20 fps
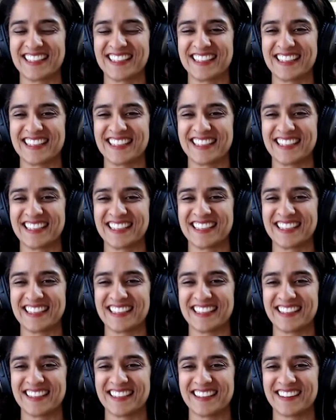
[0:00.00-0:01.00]

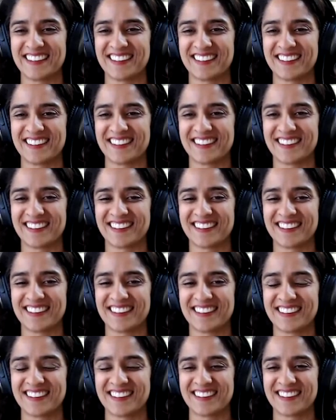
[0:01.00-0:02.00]

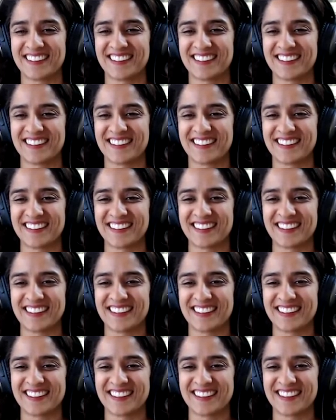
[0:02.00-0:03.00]

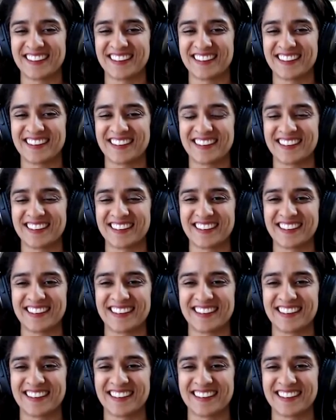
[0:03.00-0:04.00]

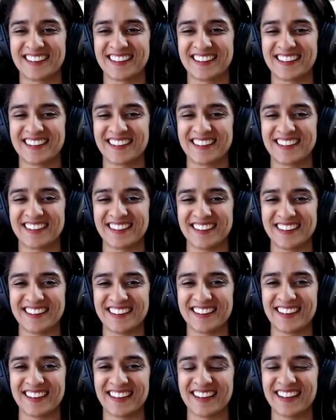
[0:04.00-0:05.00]

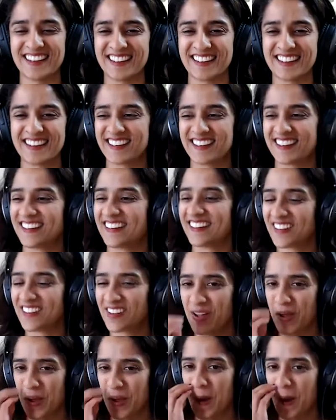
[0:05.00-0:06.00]

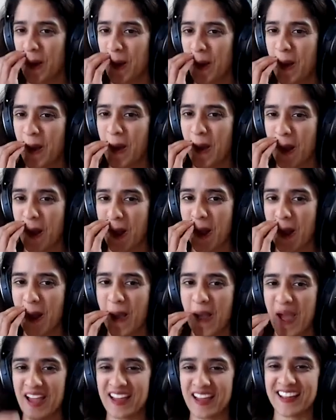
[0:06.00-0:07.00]

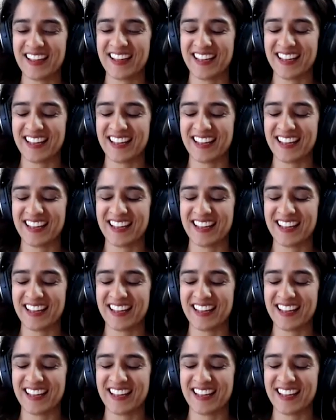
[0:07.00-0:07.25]
(not speaking)